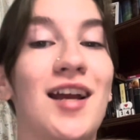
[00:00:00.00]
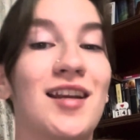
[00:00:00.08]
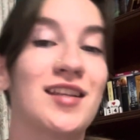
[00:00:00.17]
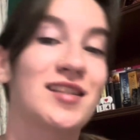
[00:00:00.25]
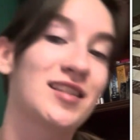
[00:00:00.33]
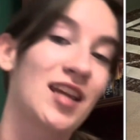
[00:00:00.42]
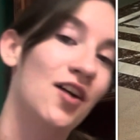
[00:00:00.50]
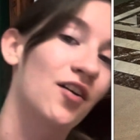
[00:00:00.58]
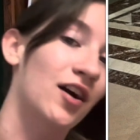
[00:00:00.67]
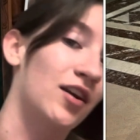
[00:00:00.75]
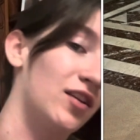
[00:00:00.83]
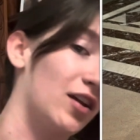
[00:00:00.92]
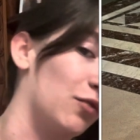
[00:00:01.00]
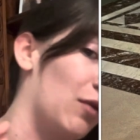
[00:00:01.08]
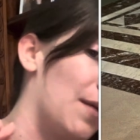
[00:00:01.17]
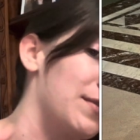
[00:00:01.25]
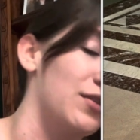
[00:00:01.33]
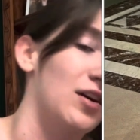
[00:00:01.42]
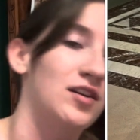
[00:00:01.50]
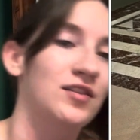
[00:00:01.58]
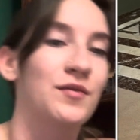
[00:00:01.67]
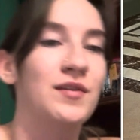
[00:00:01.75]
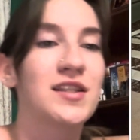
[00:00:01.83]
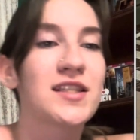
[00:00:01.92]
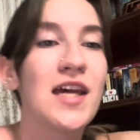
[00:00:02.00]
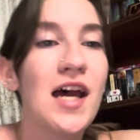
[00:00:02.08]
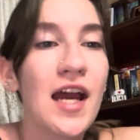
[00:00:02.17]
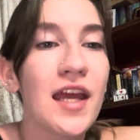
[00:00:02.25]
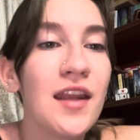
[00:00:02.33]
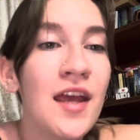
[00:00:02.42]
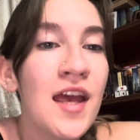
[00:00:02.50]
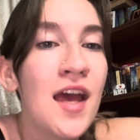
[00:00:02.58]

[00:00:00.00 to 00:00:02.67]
and his tail kind of like wraps around to its side.